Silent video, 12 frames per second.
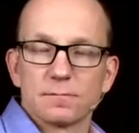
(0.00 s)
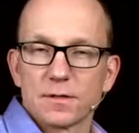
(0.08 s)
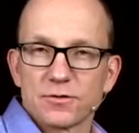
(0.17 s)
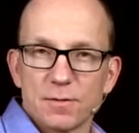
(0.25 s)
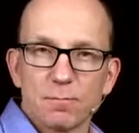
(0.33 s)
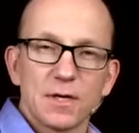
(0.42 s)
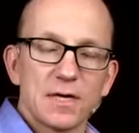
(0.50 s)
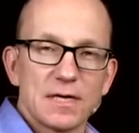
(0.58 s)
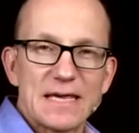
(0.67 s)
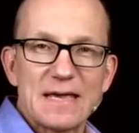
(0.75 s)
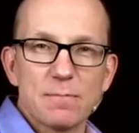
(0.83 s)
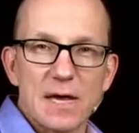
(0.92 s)
Simply an
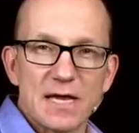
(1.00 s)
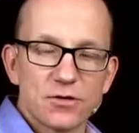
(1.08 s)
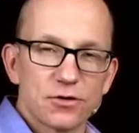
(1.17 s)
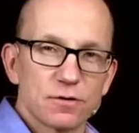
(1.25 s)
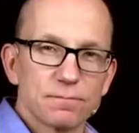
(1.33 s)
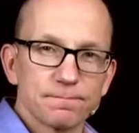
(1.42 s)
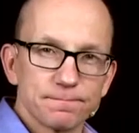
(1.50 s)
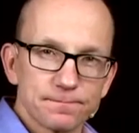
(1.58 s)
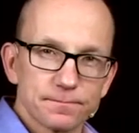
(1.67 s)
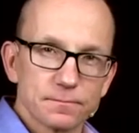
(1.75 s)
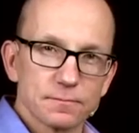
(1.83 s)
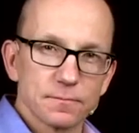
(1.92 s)
E major
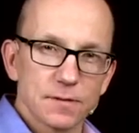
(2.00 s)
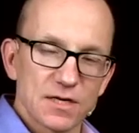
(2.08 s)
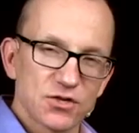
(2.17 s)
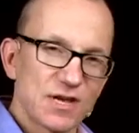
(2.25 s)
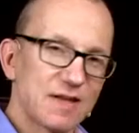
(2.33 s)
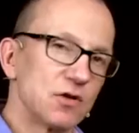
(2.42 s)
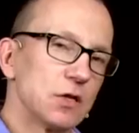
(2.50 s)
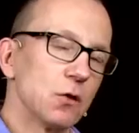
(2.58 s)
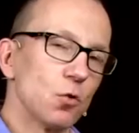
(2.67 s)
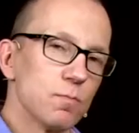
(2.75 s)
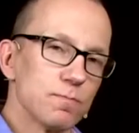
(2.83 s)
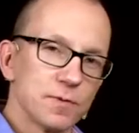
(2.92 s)
7 loop.